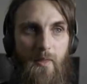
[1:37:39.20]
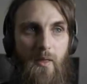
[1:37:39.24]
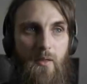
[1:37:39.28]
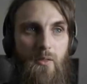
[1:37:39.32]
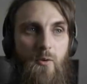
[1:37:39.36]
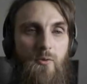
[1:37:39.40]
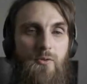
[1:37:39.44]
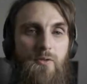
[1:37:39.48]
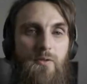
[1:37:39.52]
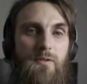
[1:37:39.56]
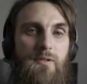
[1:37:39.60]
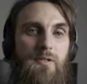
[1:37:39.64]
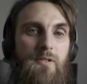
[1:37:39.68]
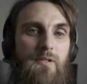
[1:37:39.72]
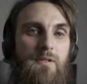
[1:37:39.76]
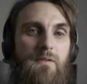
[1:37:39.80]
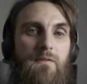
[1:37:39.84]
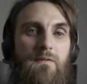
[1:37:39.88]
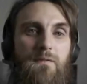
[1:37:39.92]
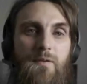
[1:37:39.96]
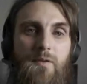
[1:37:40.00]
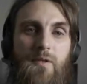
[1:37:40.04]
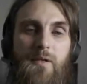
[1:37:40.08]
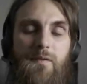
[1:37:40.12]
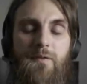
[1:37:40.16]
those are just a
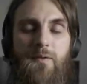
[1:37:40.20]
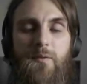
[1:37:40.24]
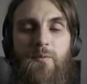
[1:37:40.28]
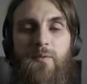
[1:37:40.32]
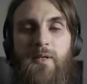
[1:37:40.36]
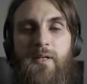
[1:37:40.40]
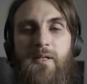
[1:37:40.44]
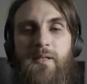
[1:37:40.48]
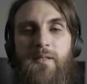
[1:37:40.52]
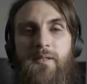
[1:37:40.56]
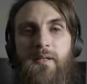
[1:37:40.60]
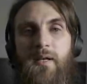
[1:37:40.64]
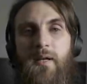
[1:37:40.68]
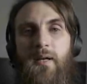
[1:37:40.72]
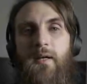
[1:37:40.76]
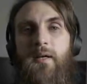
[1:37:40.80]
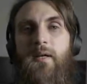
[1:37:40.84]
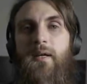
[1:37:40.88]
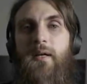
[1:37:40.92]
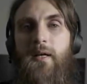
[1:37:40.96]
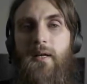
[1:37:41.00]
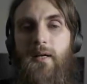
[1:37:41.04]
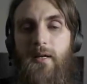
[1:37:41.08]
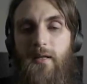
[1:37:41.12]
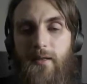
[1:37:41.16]
few different ways
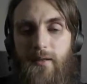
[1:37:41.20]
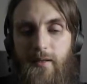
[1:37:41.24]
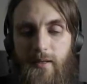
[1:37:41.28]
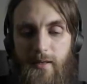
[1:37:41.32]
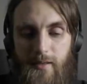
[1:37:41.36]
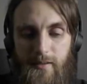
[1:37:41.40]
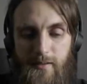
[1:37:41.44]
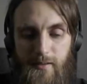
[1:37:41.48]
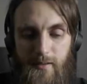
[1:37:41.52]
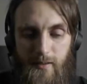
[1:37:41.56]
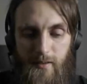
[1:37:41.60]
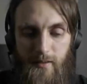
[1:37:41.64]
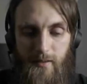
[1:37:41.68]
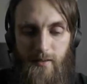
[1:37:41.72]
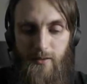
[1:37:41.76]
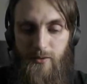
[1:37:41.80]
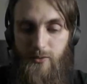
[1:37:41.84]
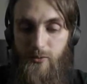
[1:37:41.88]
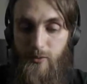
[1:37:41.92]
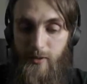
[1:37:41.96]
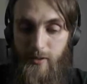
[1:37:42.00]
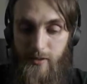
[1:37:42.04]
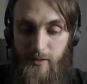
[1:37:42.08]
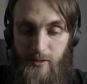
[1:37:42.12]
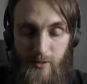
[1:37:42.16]
that
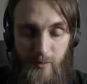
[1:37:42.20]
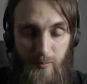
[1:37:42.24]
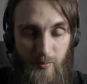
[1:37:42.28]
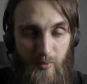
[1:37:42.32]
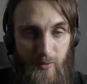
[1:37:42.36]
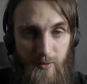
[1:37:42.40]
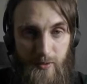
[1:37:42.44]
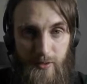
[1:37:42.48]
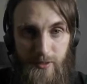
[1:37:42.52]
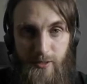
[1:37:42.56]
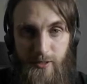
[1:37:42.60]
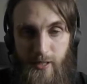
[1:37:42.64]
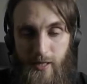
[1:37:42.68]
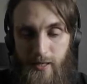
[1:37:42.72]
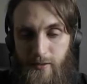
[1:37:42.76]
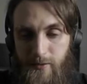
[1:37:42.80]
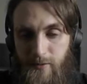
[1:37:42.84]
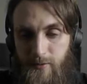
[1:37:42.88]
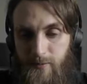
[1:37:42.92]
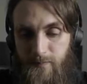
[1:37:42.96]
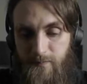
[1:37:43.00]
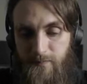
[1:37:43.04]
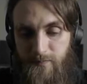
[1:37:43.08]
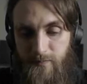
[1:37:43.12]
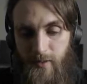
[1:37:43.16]
you can support the
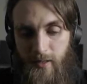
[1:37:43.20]
channel.